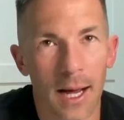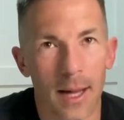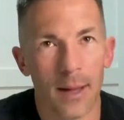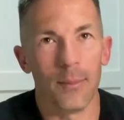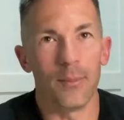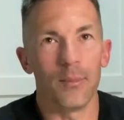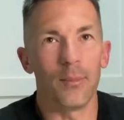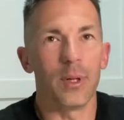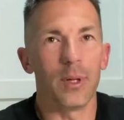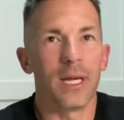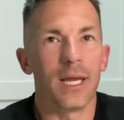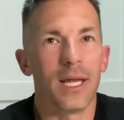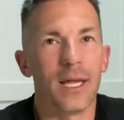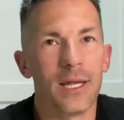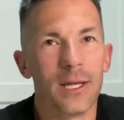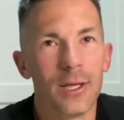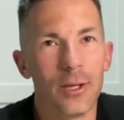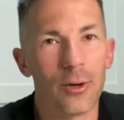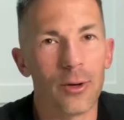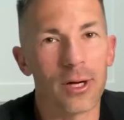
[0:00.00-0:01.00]
But
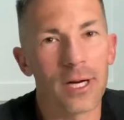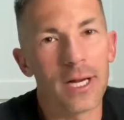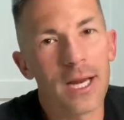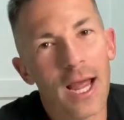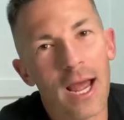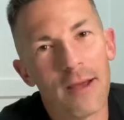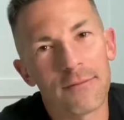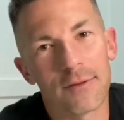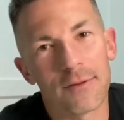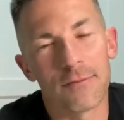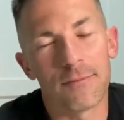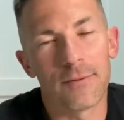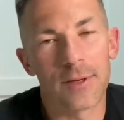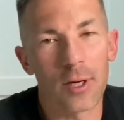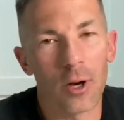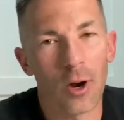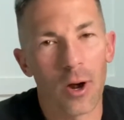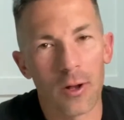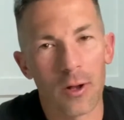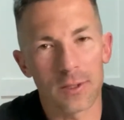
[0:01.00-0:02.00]
you're going to have to
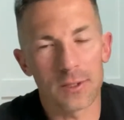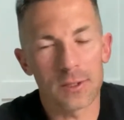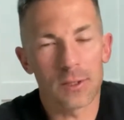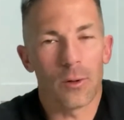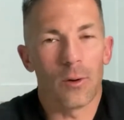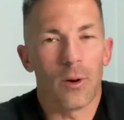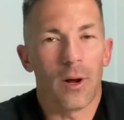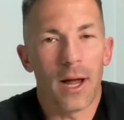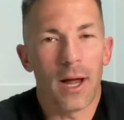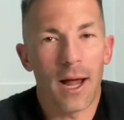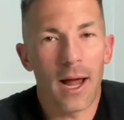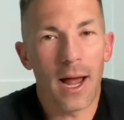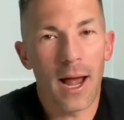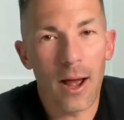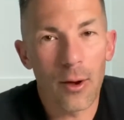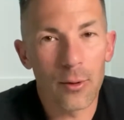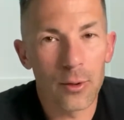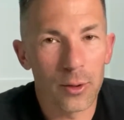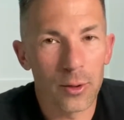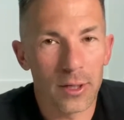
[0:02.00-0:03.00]
figure also
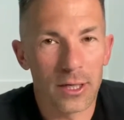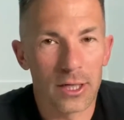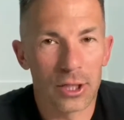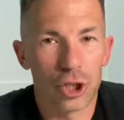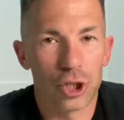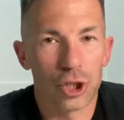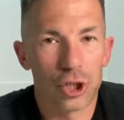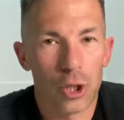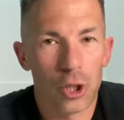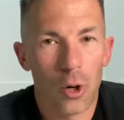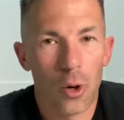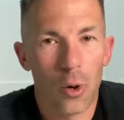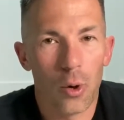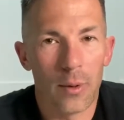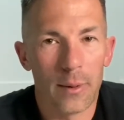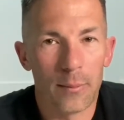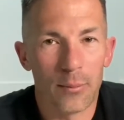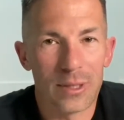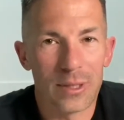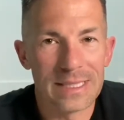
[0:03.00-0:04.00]
how you're going to show
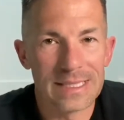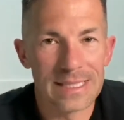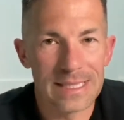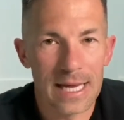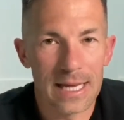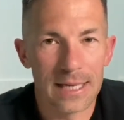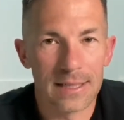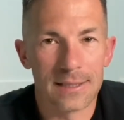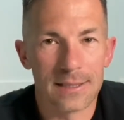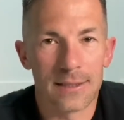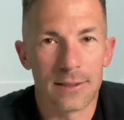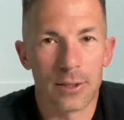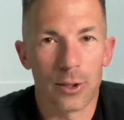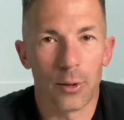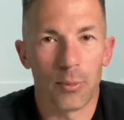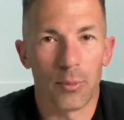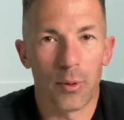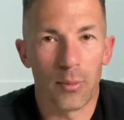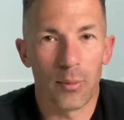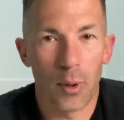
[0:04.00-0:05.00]
and present your
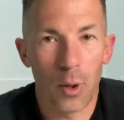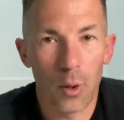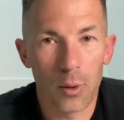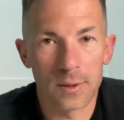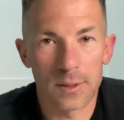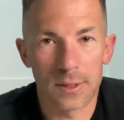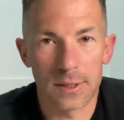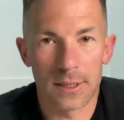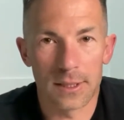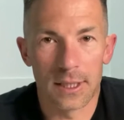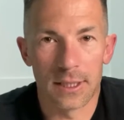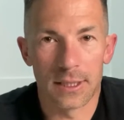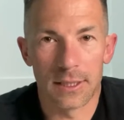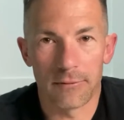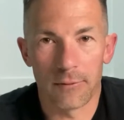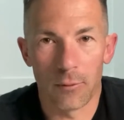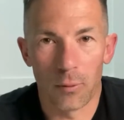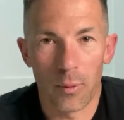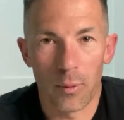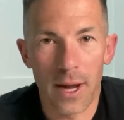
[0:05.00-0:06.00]
proposals in a
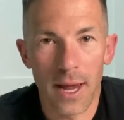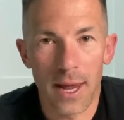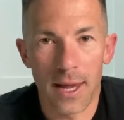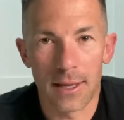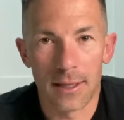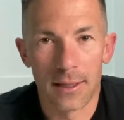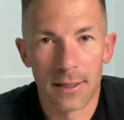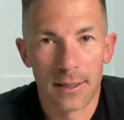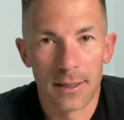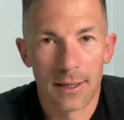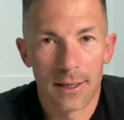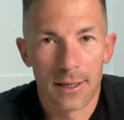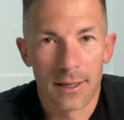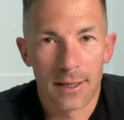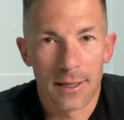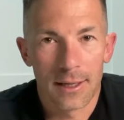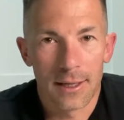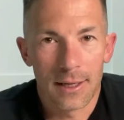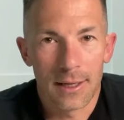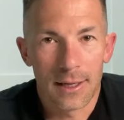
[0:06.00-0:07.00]
different way.
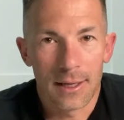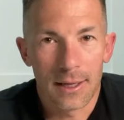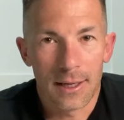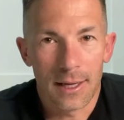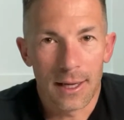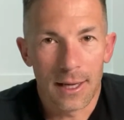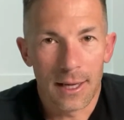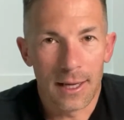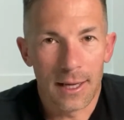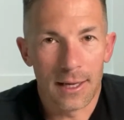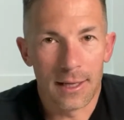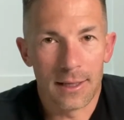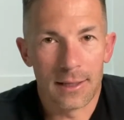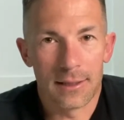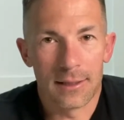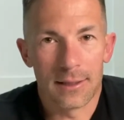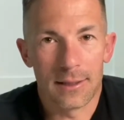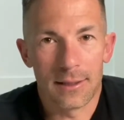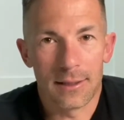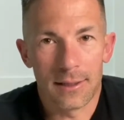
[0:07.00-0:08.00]

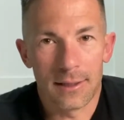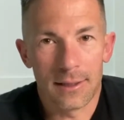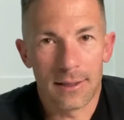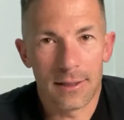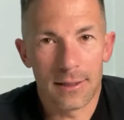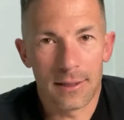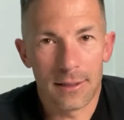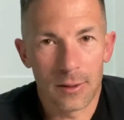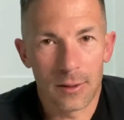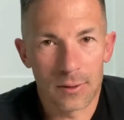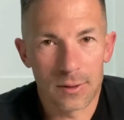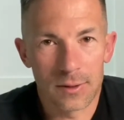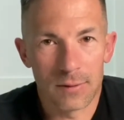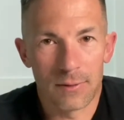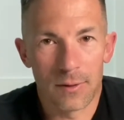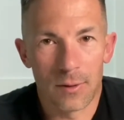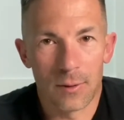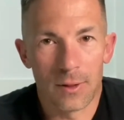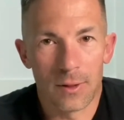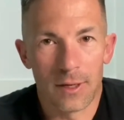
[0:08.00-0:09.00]
And those of
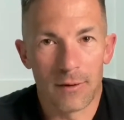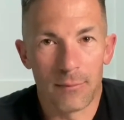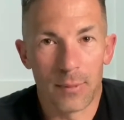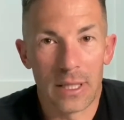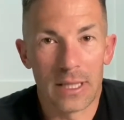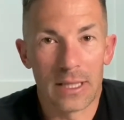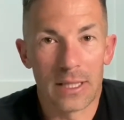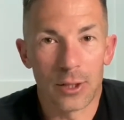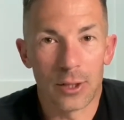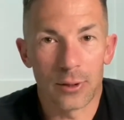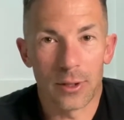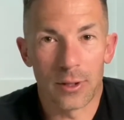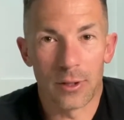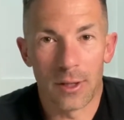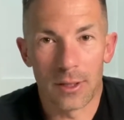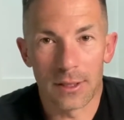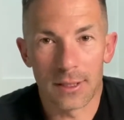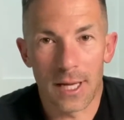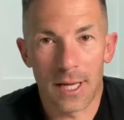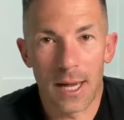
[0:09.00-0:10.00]
you that have been in the industry a
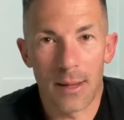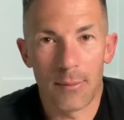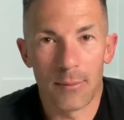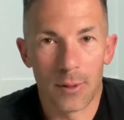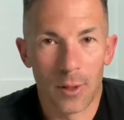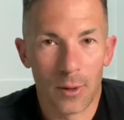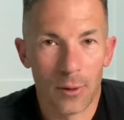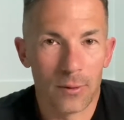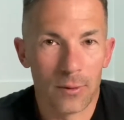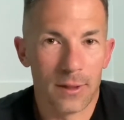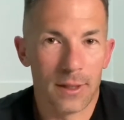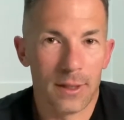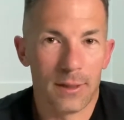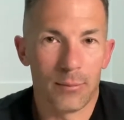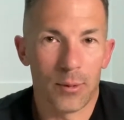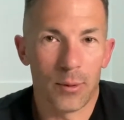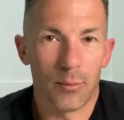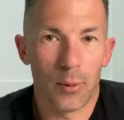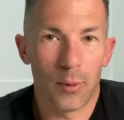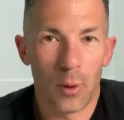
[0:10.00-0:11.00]
long time know that
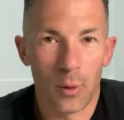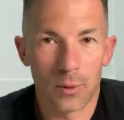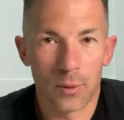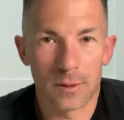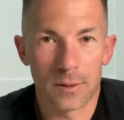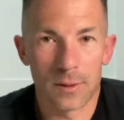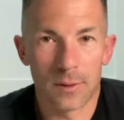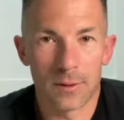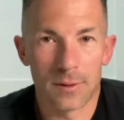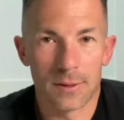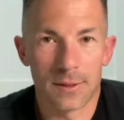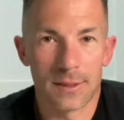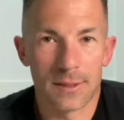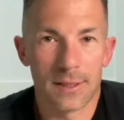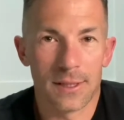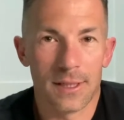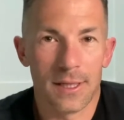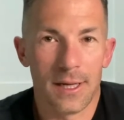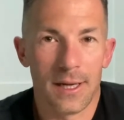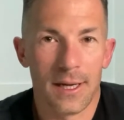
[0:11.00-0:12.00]

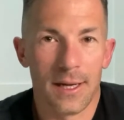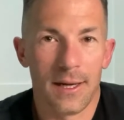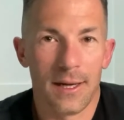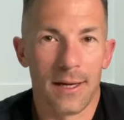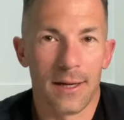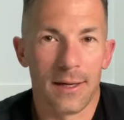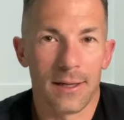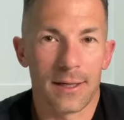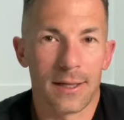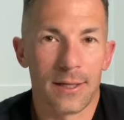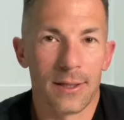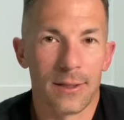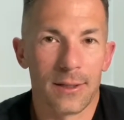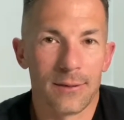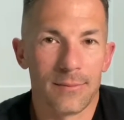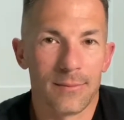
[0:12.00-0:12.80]
proposals can